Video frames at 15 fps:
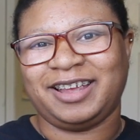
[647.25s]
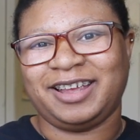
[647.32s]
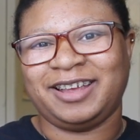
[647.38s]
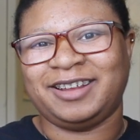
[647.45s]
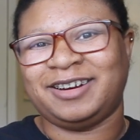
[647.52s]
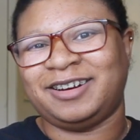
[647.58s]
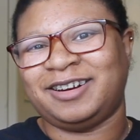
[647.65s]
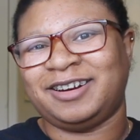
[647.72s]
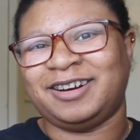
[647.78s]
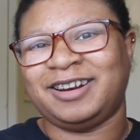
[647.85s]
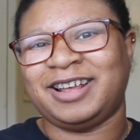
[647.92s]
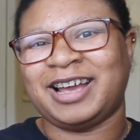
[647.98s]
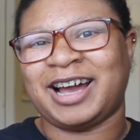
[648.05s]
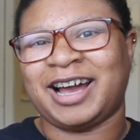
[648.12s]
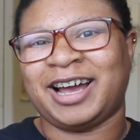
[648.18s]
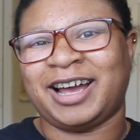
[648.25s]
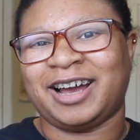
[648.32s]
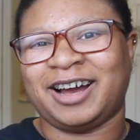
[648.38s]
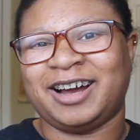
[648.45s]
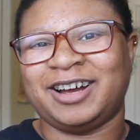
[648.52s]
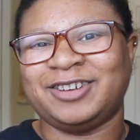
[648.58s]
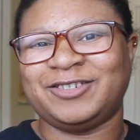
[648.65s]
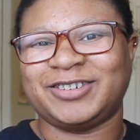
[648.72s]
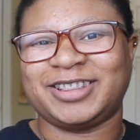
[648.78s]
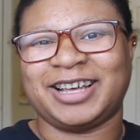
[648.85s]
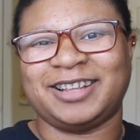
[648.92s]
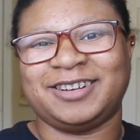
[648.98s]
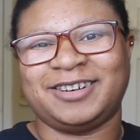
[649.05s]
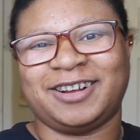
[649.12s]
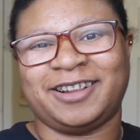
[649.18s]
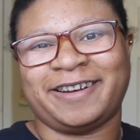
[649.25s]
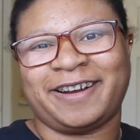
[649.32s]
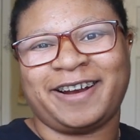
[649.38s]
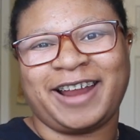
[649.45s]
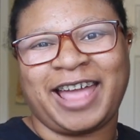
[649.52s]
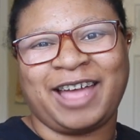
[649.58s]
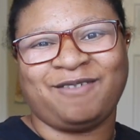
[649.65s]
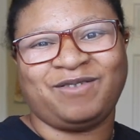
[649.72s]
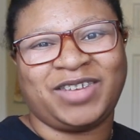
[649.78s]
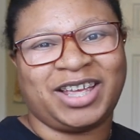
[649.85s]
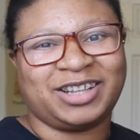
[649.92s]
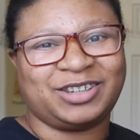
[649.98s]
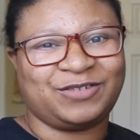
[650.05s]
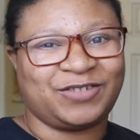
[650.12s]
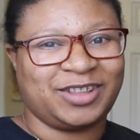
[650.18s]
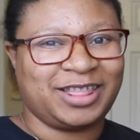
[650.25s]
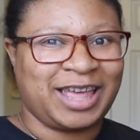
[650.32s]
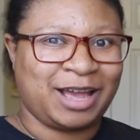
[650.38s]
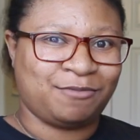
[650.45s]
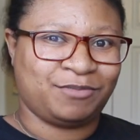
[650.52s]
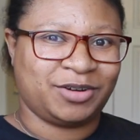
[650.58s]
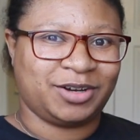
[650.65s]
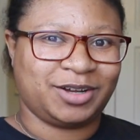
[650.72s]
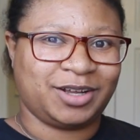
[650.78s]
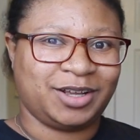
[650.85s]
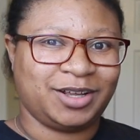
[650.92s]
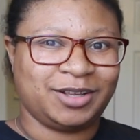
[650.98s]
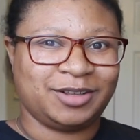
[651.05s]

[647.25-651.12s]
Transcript: and got a $100,000 advance for that book.